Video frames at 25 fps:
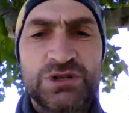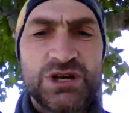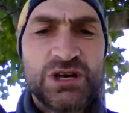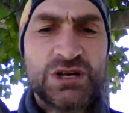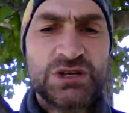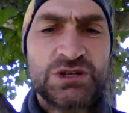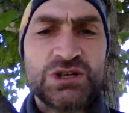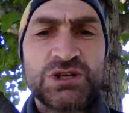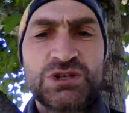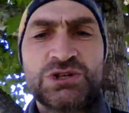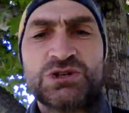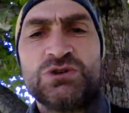
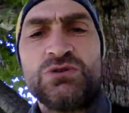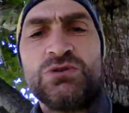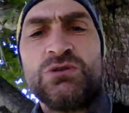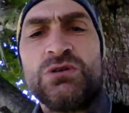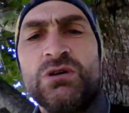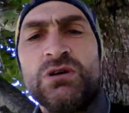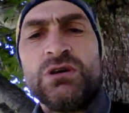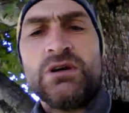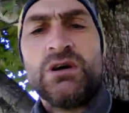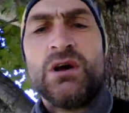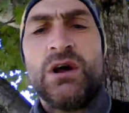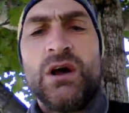change issue.
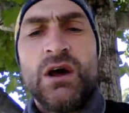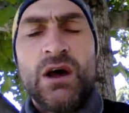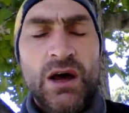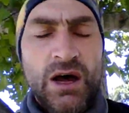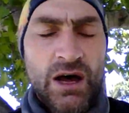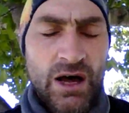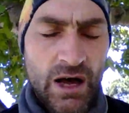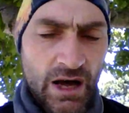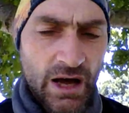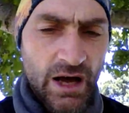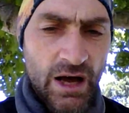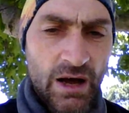
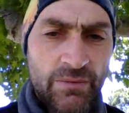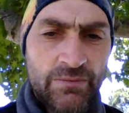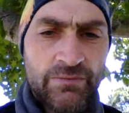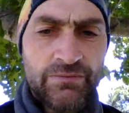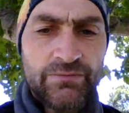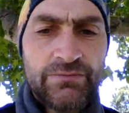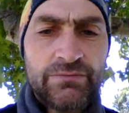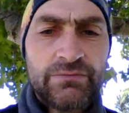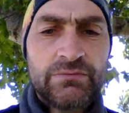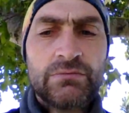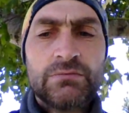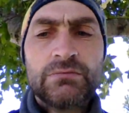
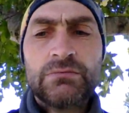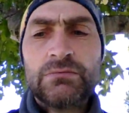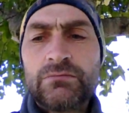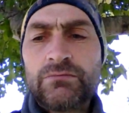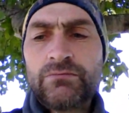Um,